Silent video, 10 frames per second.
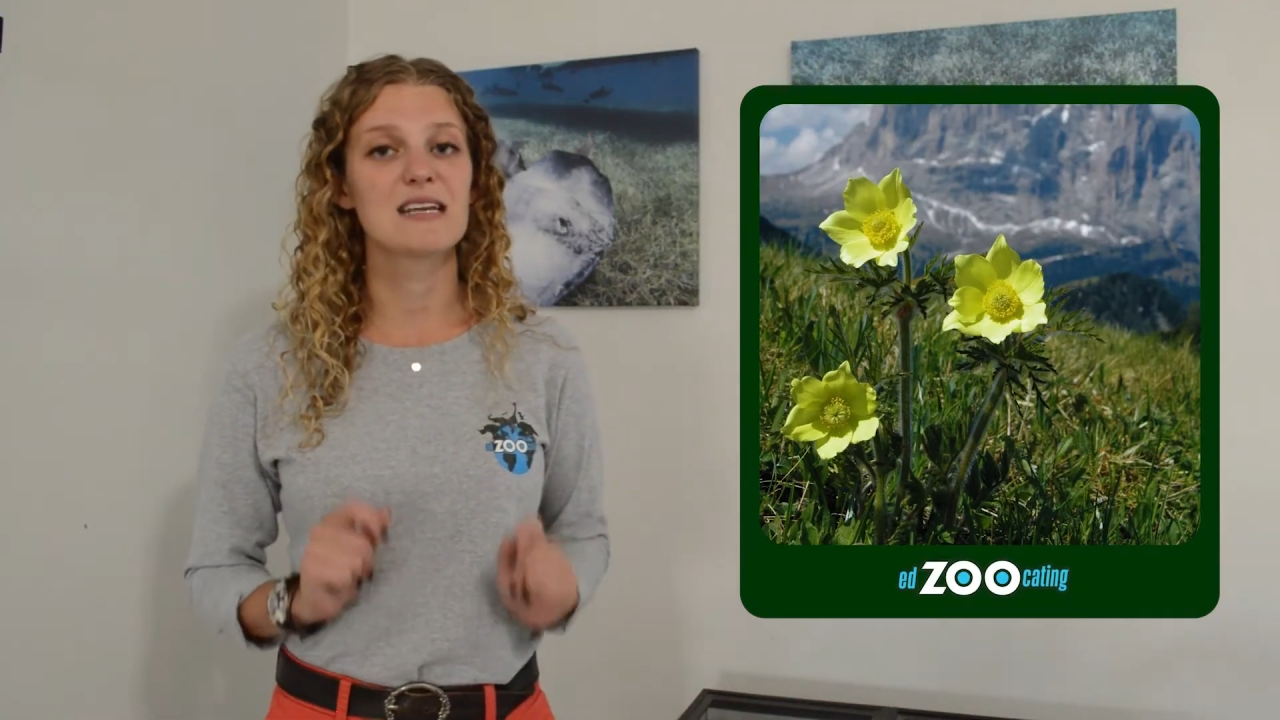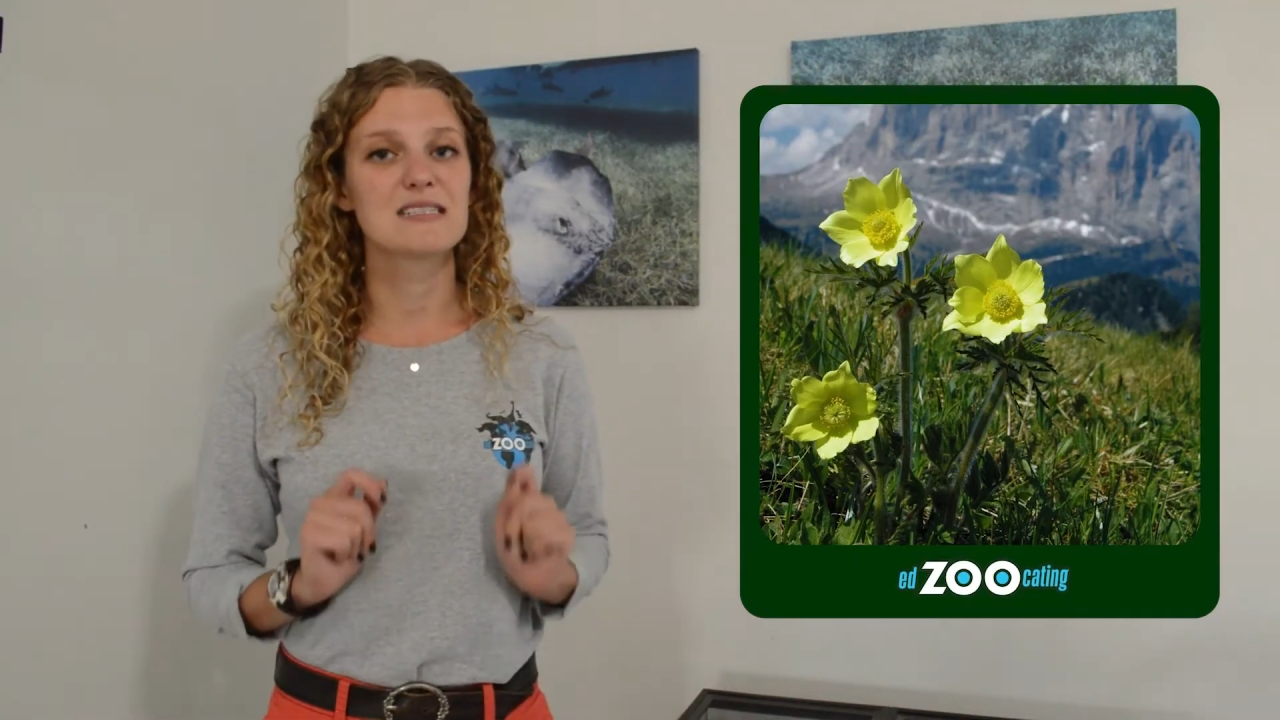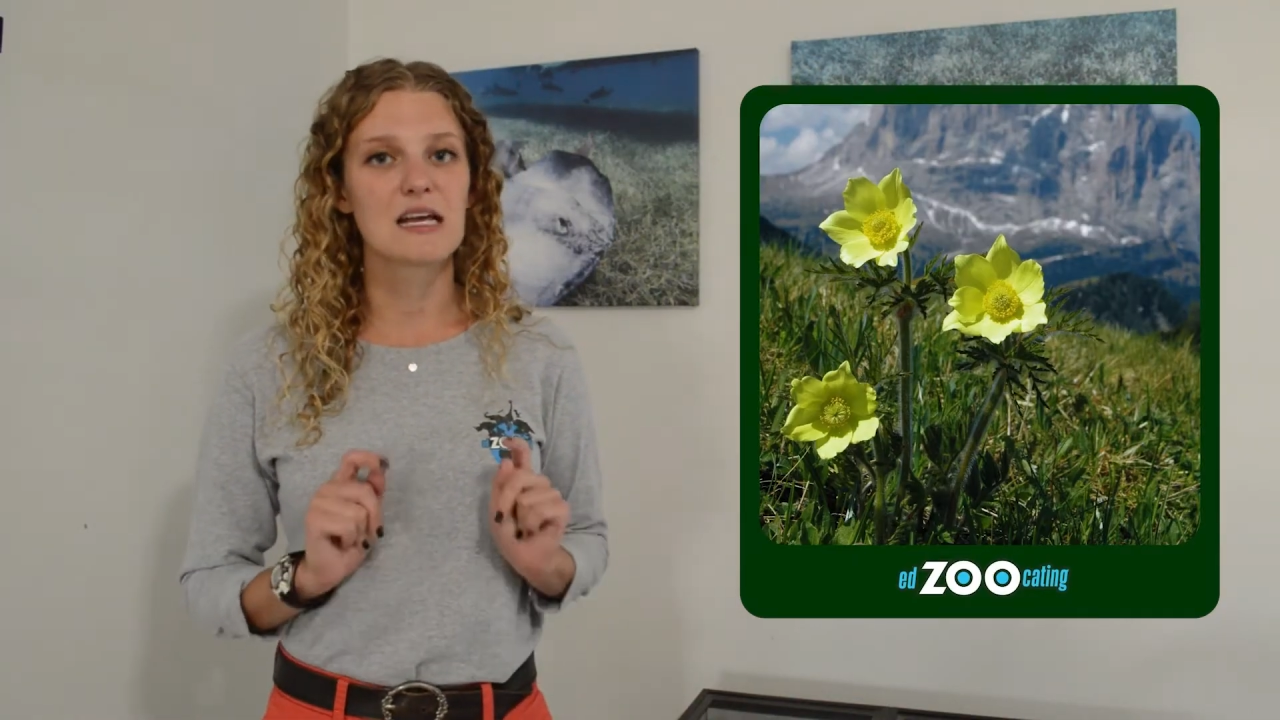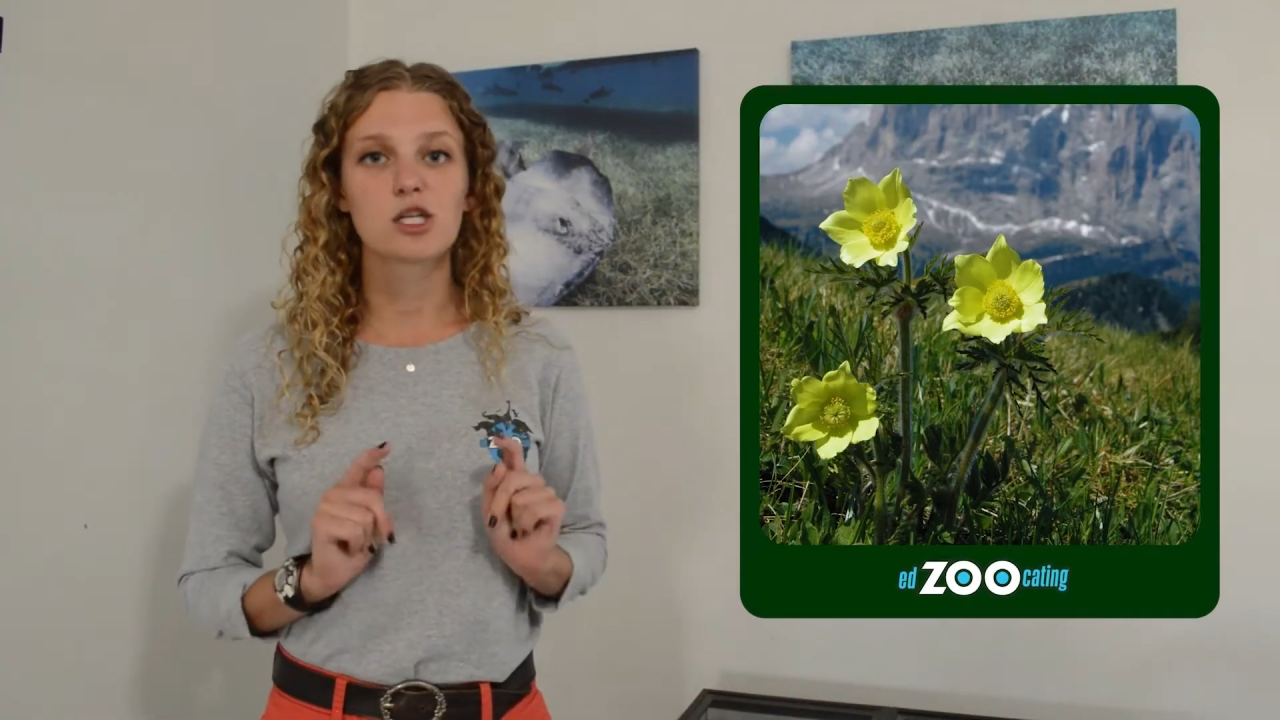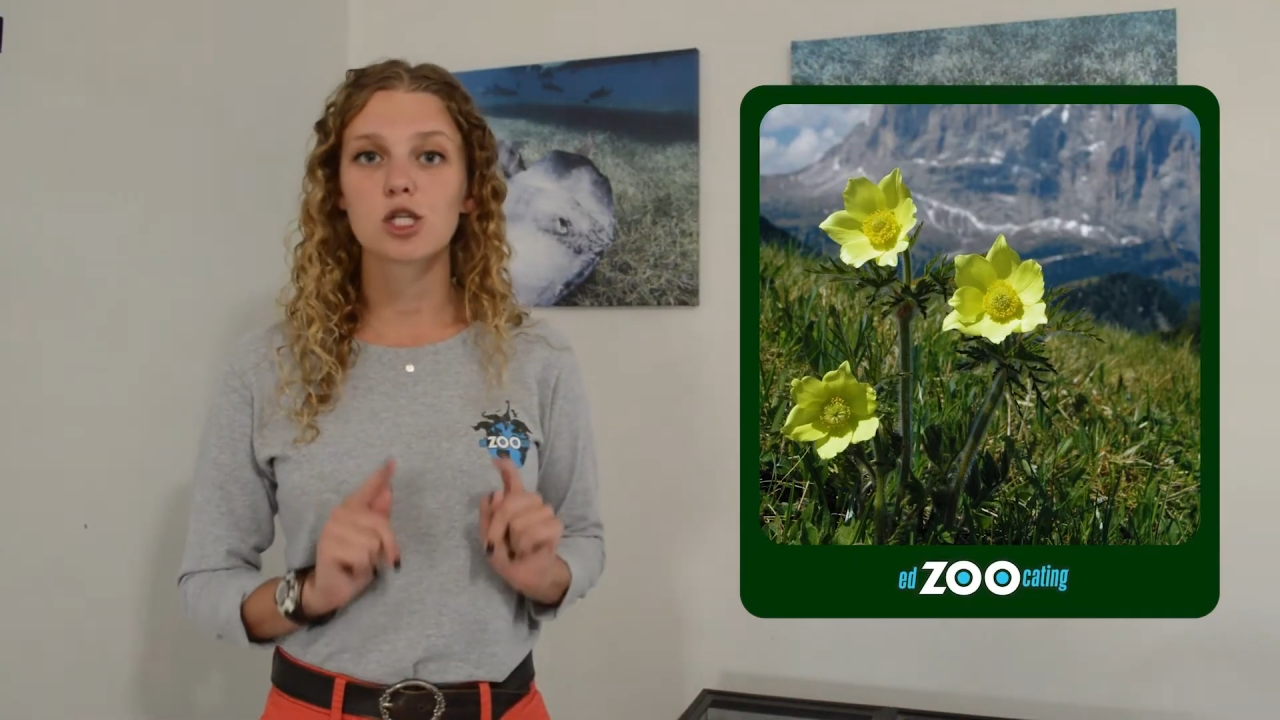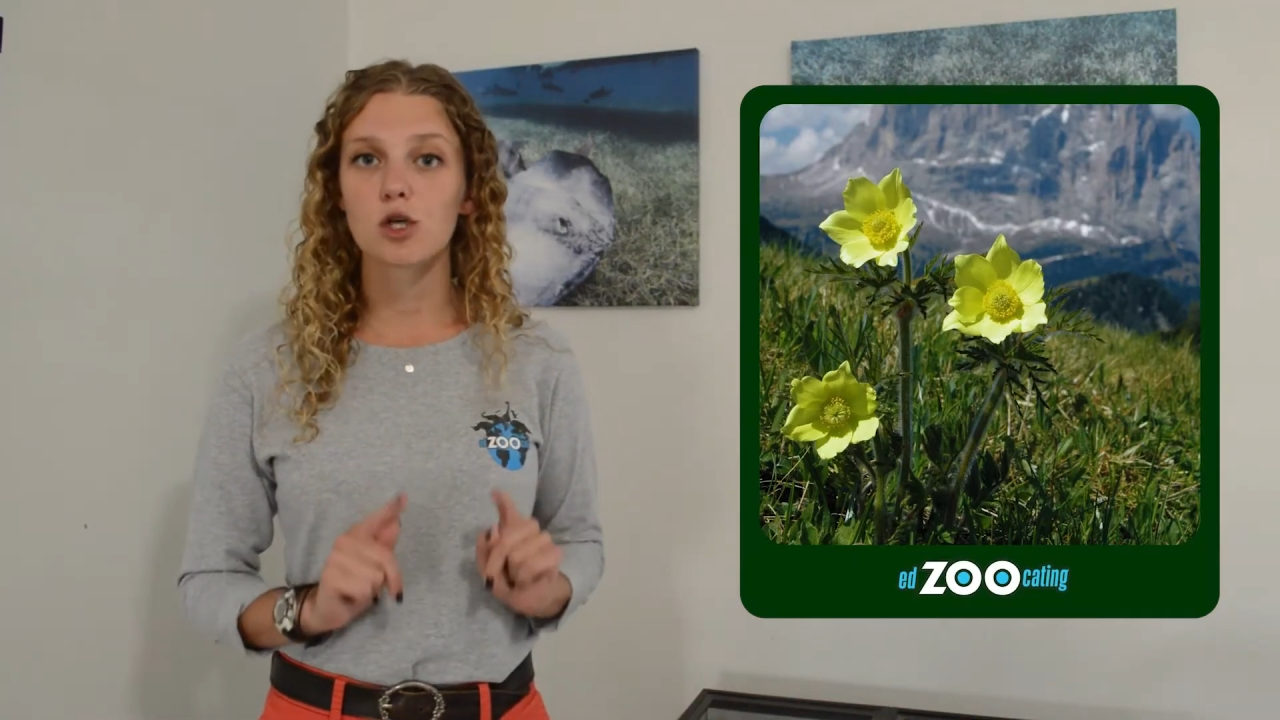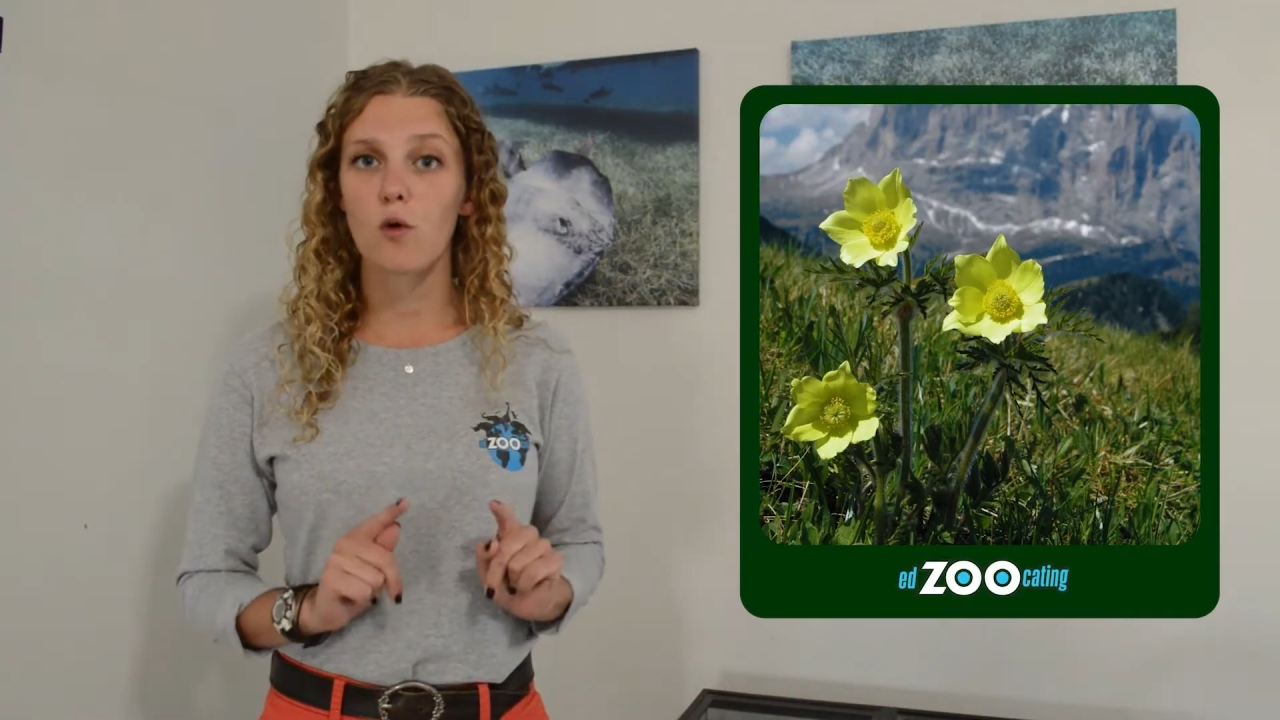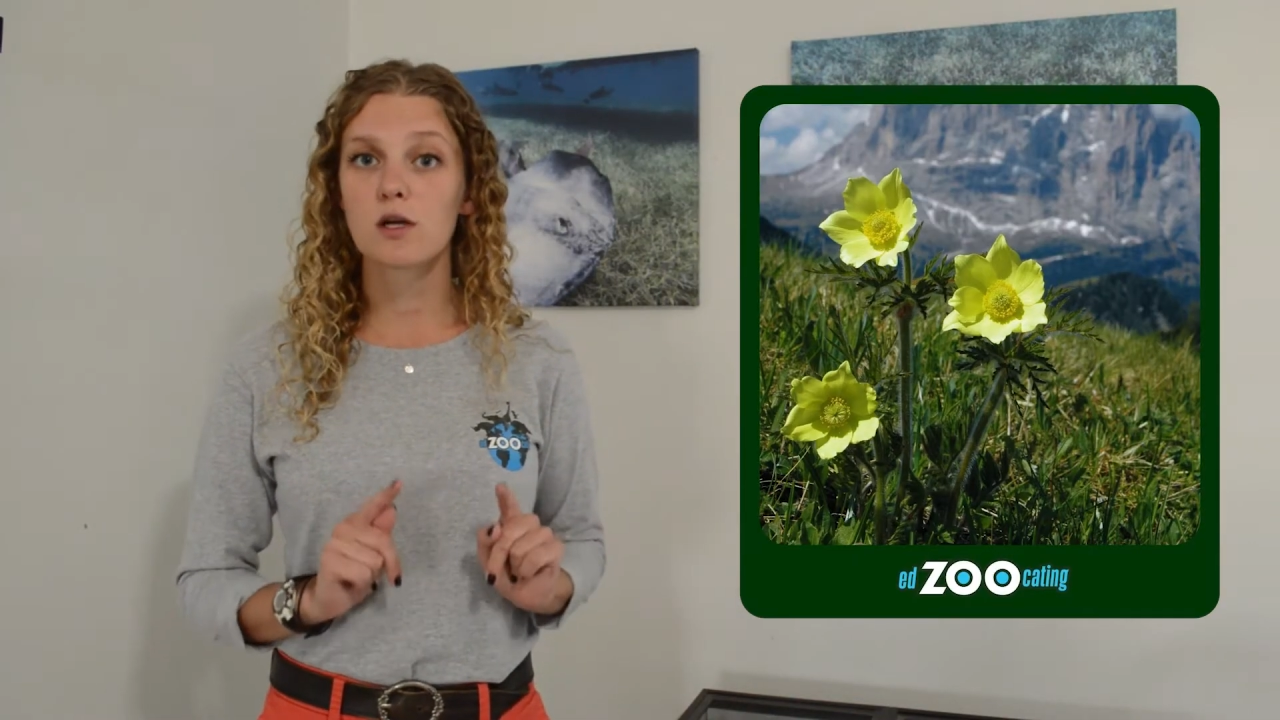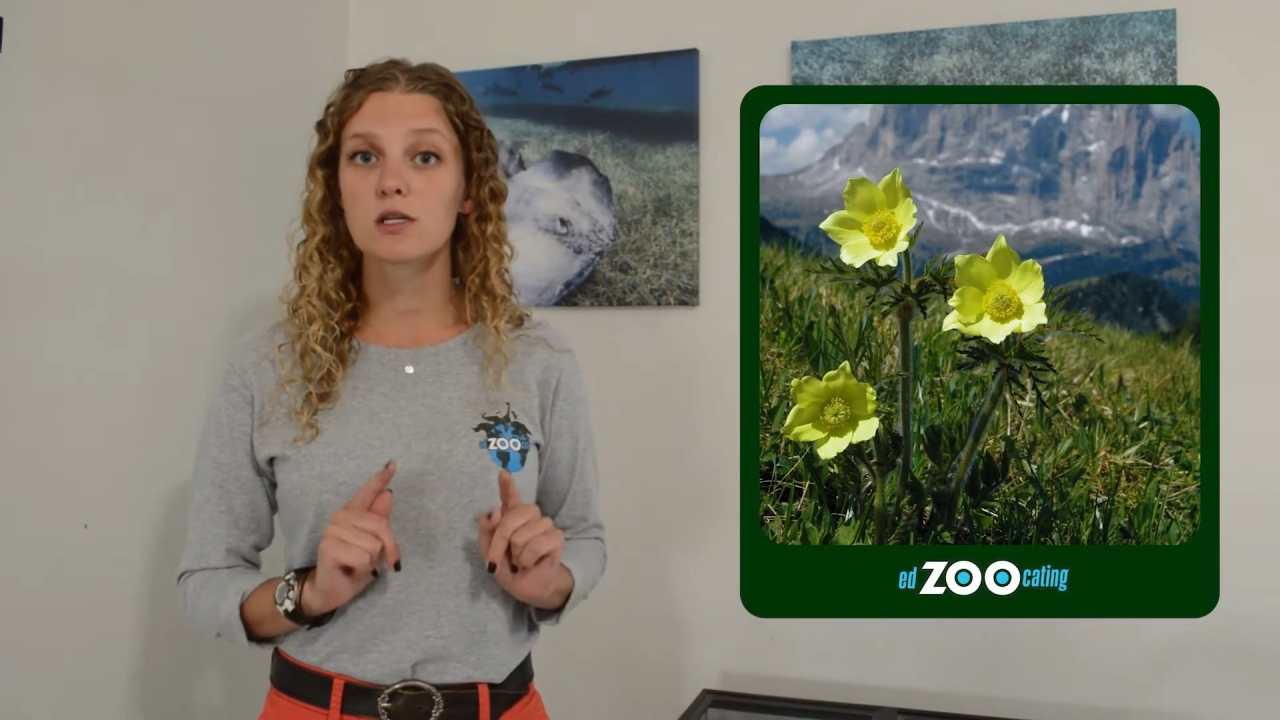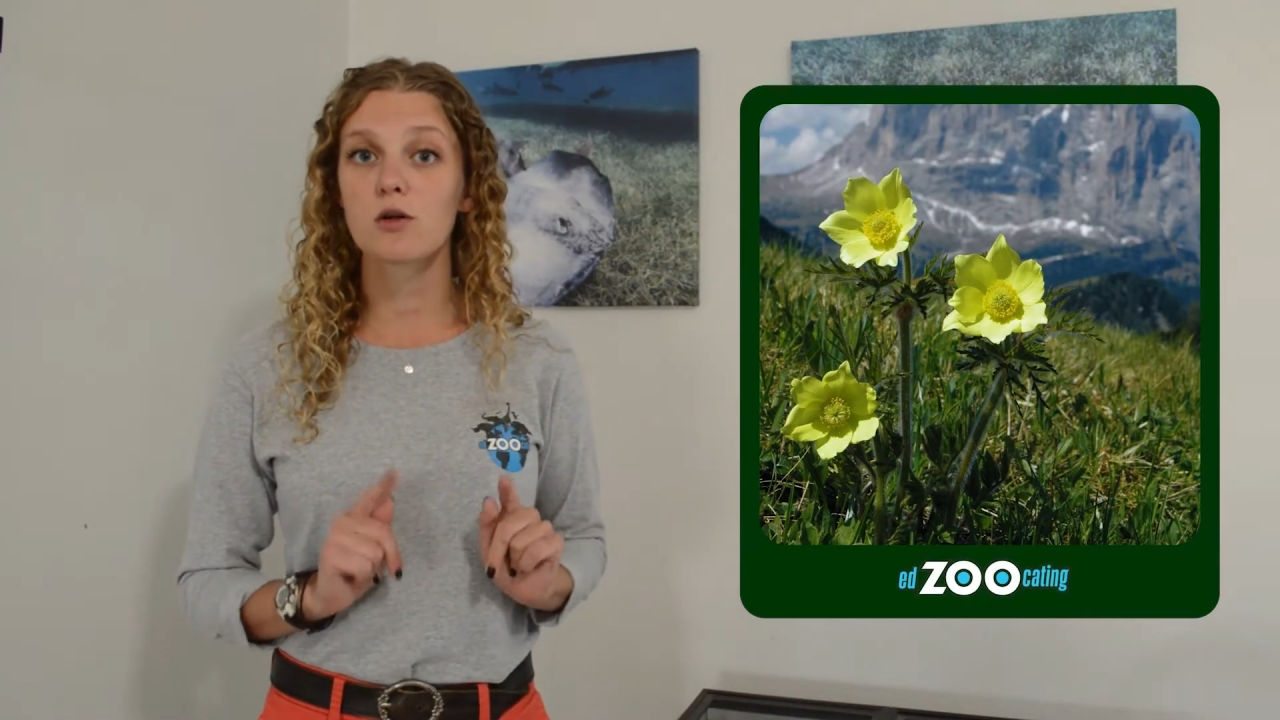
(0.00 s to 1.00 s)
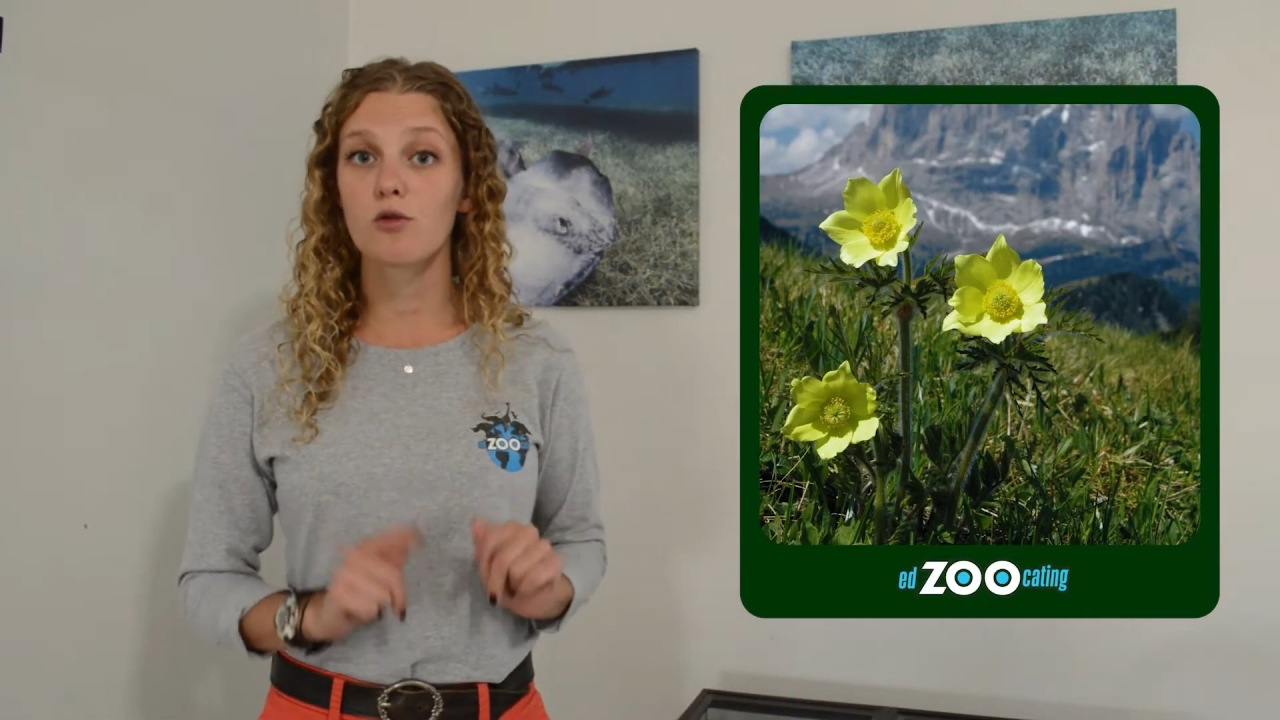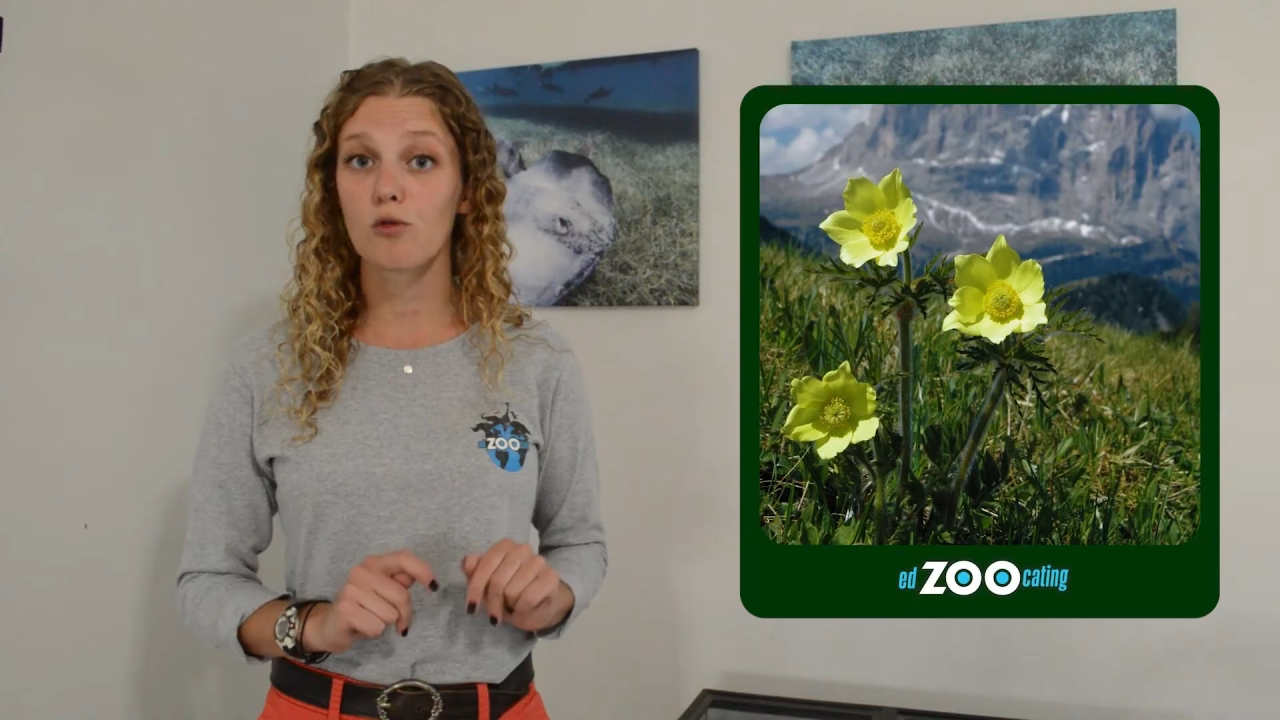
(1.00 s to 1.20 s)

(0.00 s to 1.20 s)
it is a short